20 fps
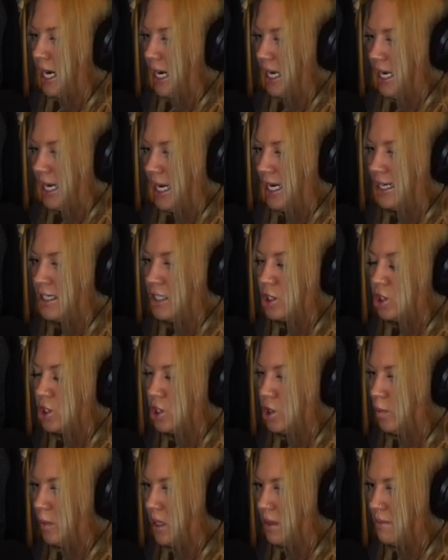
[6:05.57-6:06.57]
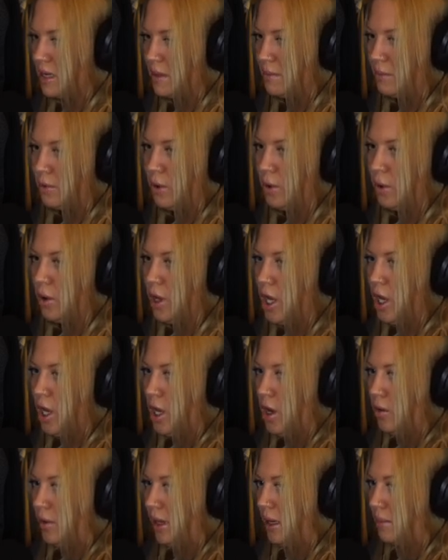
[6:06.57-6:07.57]
I had so many people,
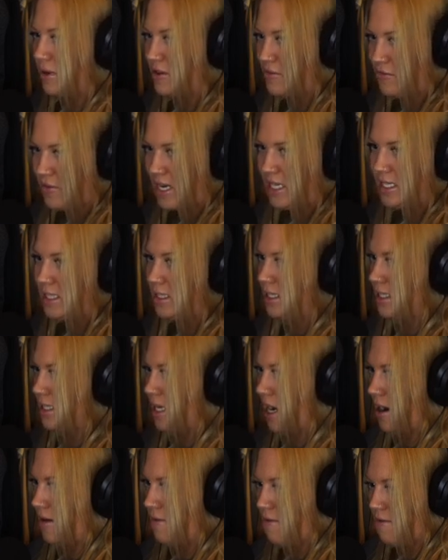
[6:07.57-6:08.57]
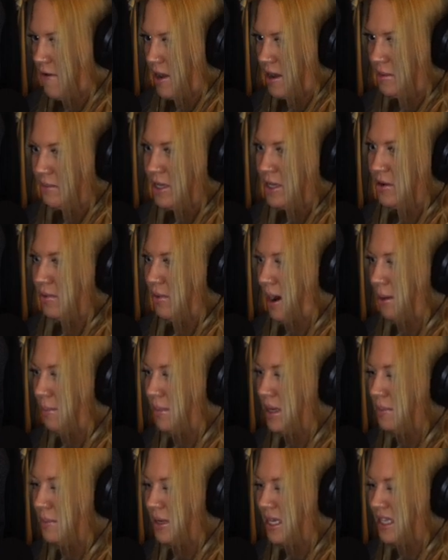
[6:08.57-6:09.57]
like my friends and family around
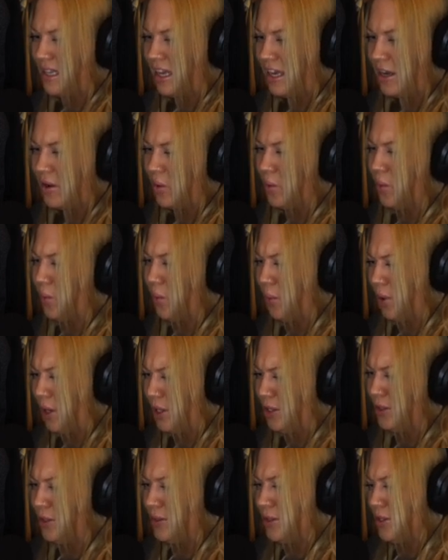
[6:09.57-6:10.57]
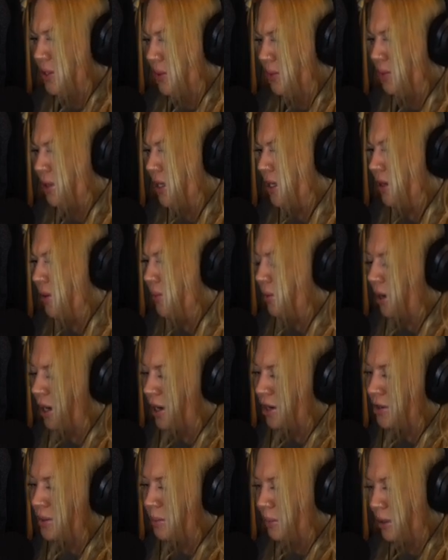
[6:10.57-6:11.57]
me, being like, what are you doing? Why
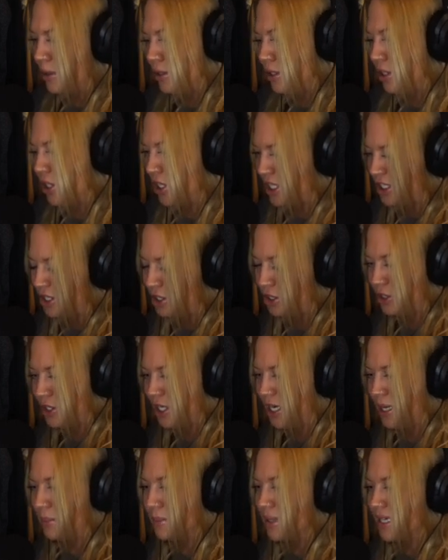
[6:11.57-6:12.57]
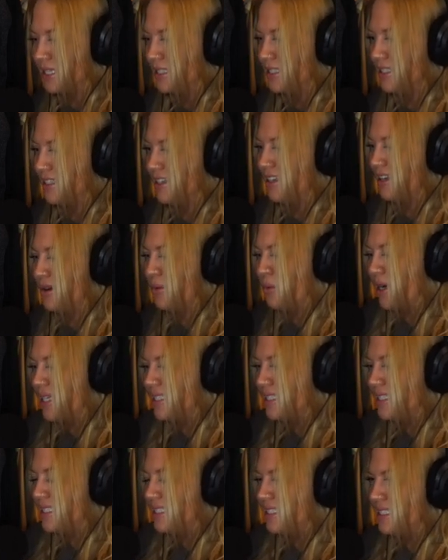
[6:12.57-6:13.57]
are you posting on Instagram? Because it
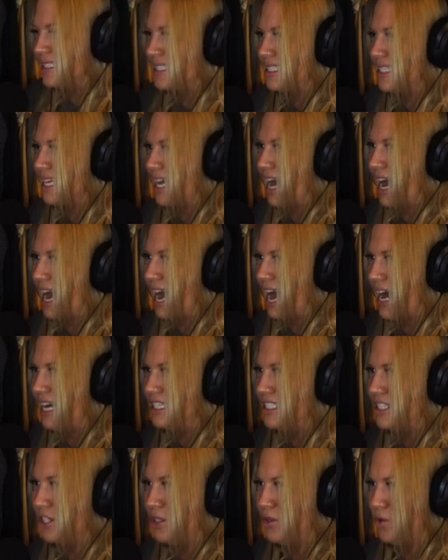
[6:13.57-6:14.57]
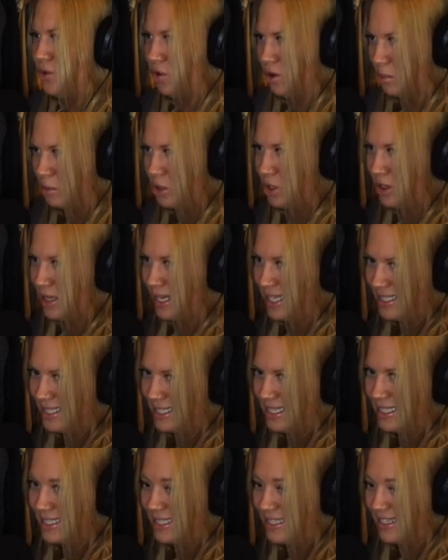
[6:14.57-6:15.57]
wasn't as normal as
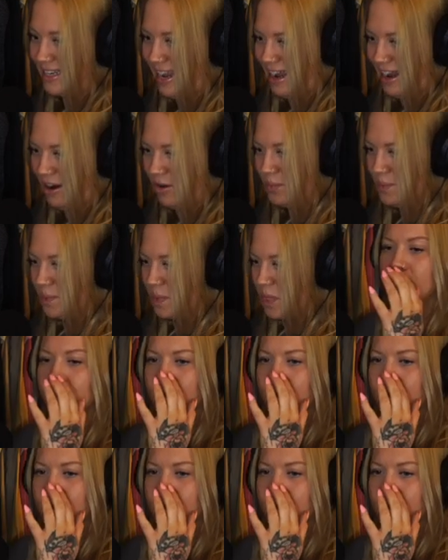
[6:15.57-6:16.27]
it is now.